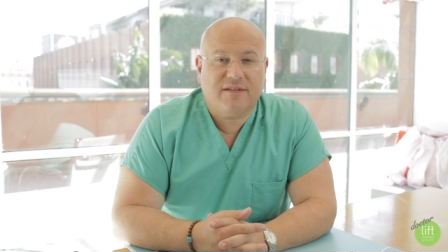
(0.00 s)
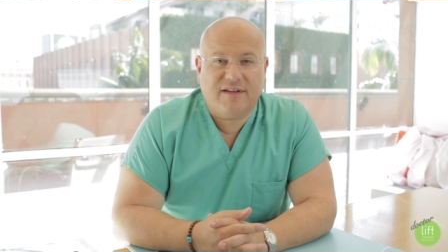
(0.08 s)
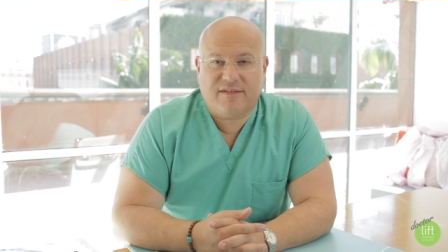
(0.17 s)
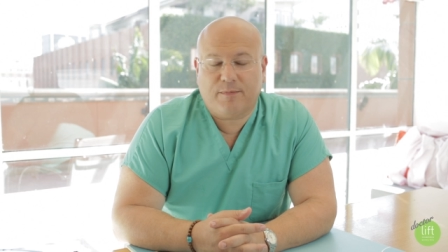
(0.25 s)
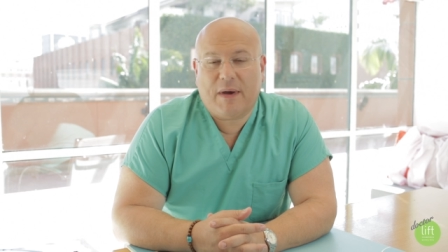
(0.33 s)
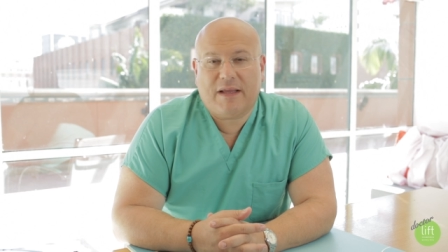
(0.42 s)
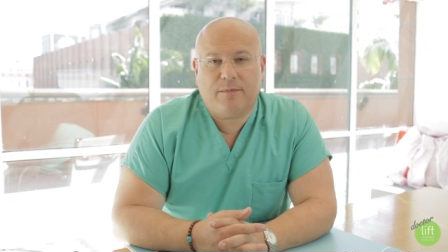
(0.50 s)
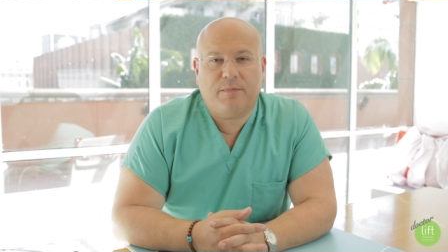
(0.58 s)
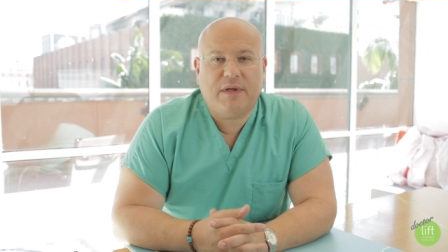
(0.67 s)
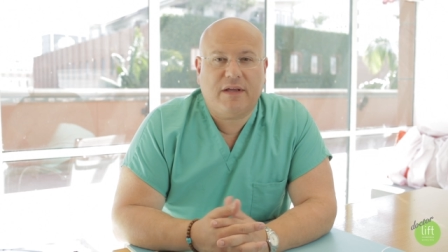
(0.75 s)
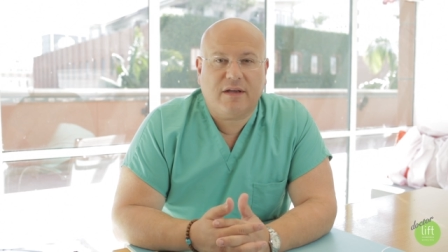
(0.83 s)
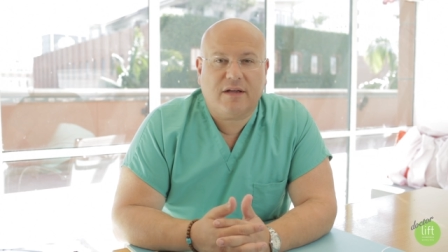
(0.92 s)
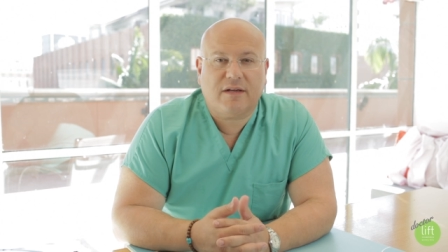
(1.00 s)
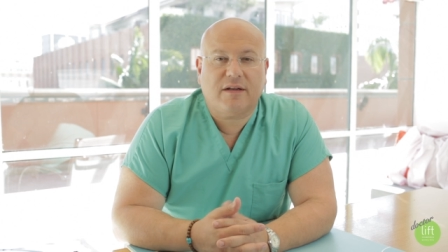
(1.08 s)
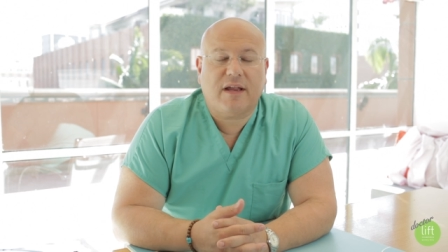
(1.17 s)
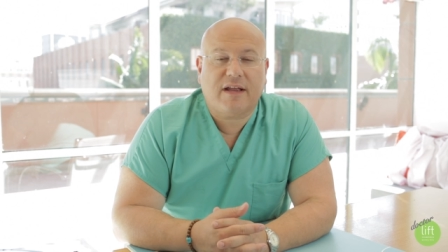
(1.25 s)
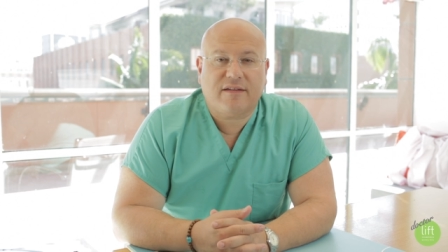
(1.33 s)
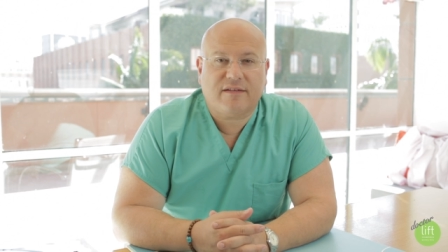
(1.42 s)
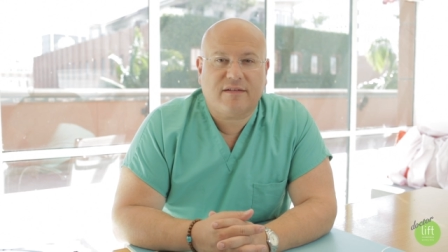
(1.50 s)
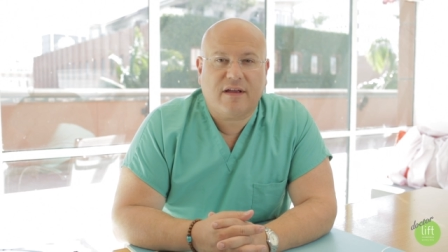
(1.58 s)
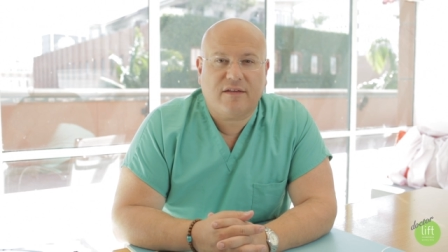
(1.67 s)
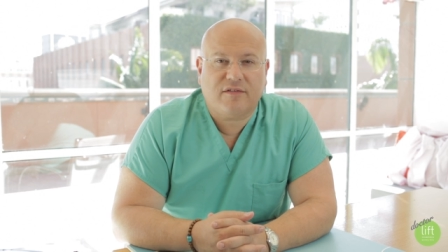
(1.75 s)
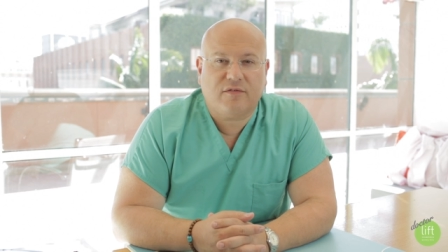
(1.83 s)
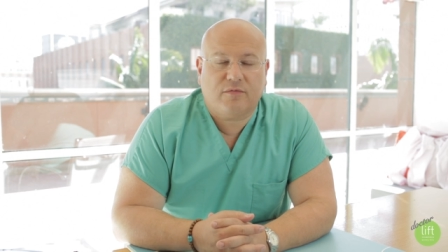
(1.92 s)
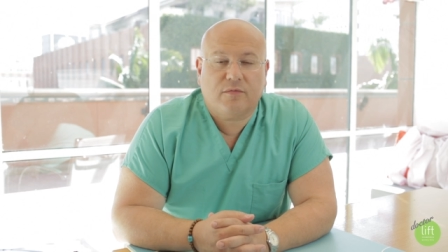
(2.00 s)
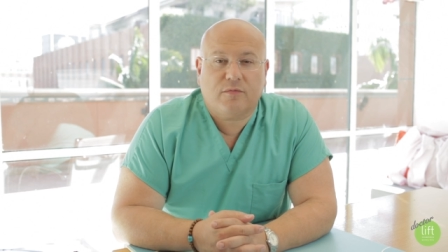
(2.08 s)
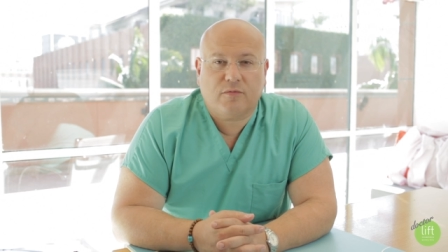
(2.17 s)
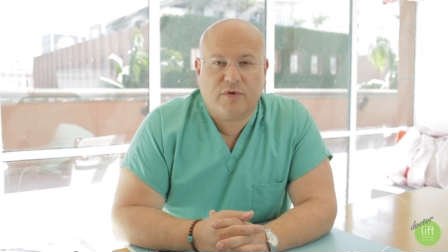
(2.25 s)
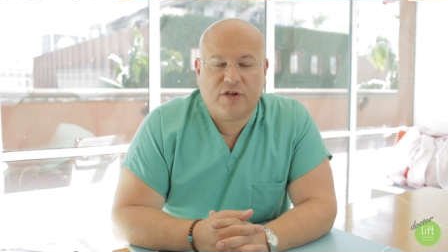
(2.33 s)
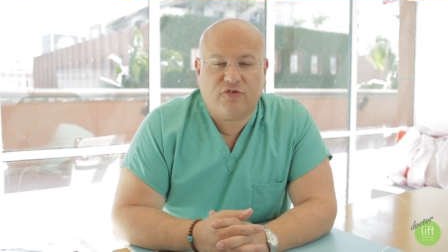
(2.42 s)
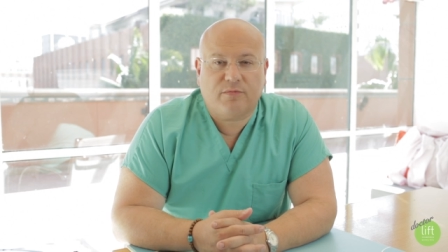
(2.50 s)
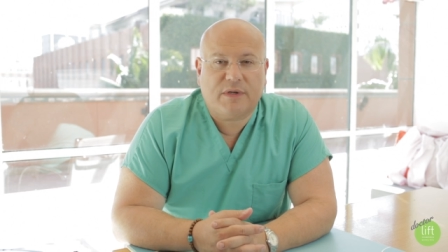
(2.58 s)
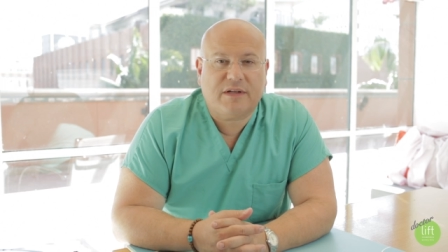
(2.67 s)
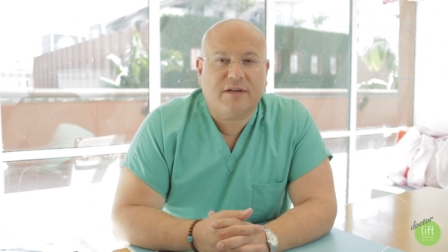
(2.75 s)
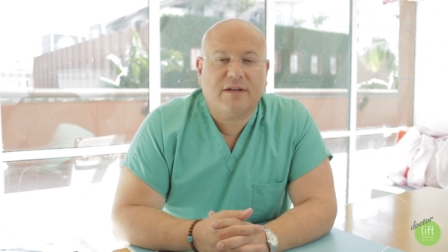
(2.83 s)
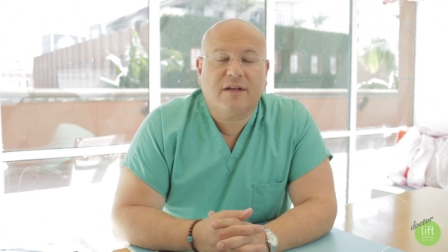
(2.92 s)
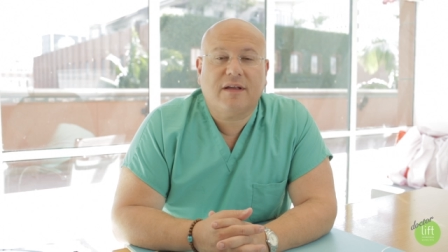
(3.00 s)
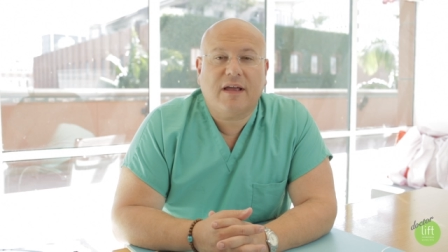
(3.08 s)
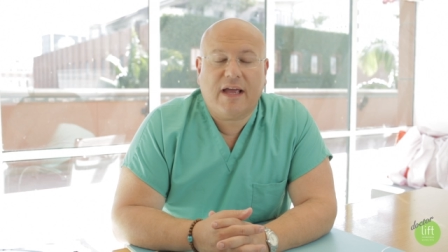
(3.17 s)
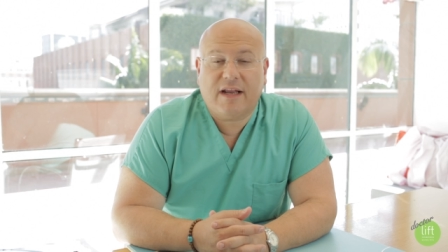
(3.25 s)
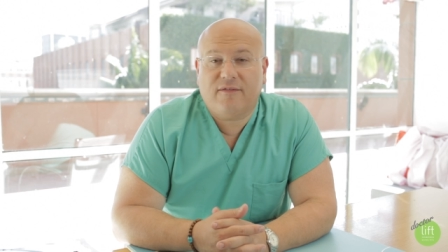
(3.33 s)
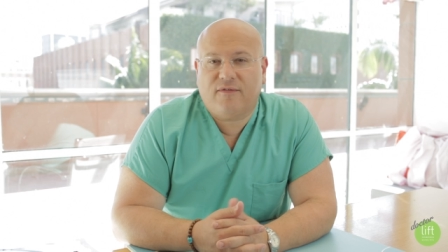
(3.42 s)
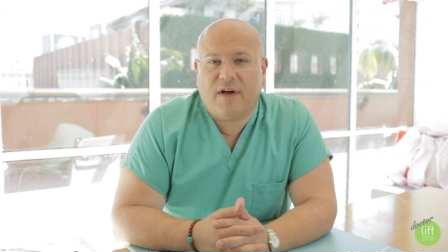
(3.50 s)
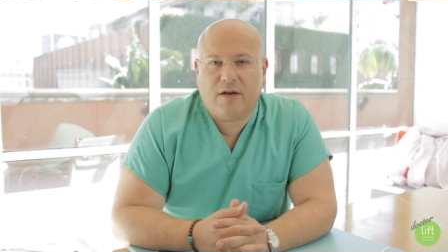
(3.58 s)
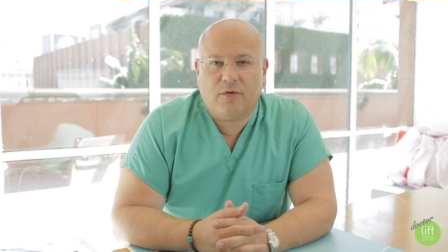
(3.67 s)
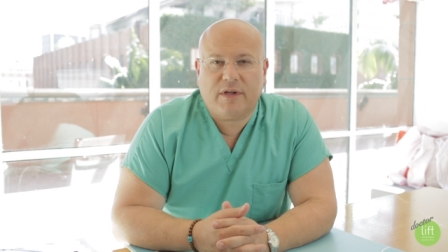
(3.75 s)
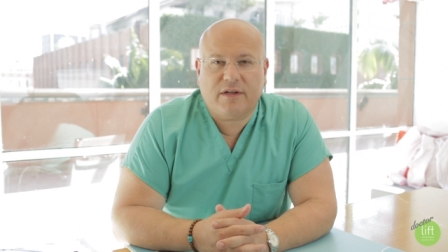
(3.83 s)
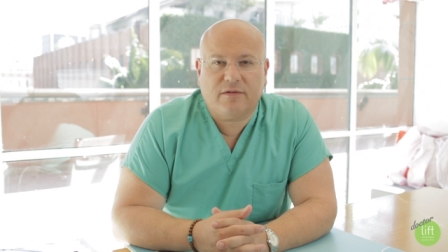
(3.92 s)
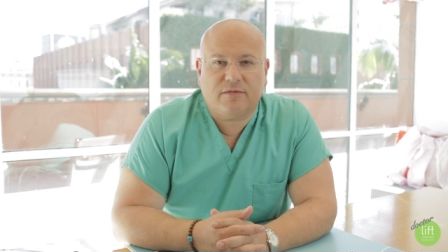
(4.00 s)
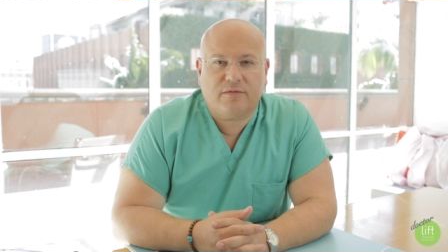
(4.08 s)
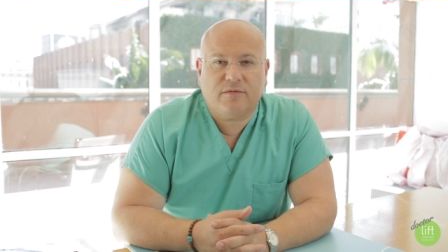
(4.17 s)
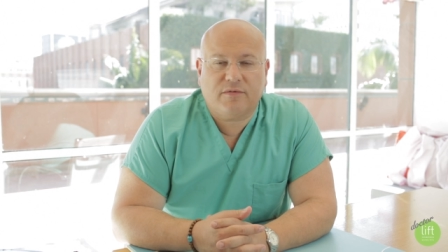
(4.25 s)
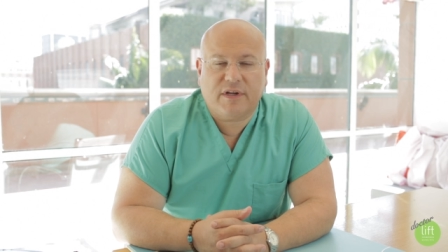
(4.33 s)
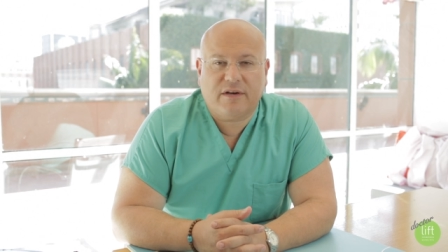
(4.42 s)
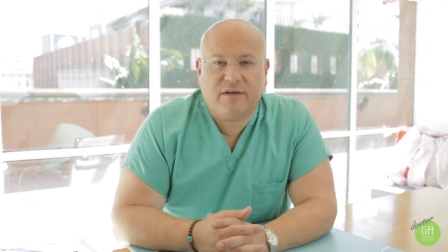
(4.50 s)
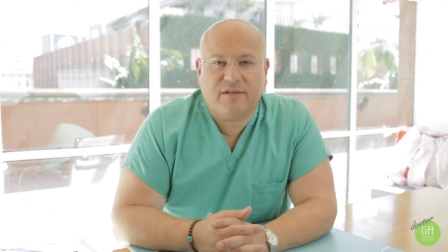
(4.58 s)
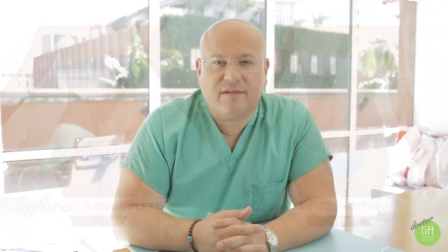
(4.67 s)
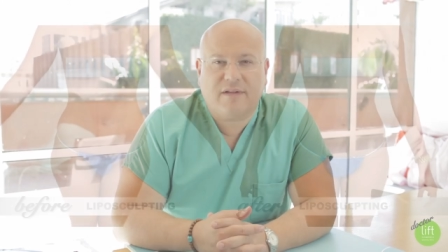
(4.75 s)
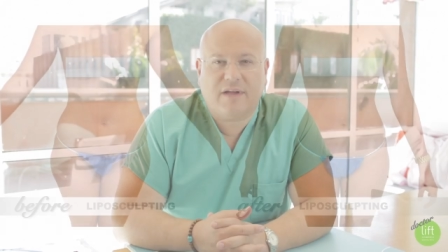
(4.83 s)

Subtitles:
despite being on an exercise regimen and following a rigorous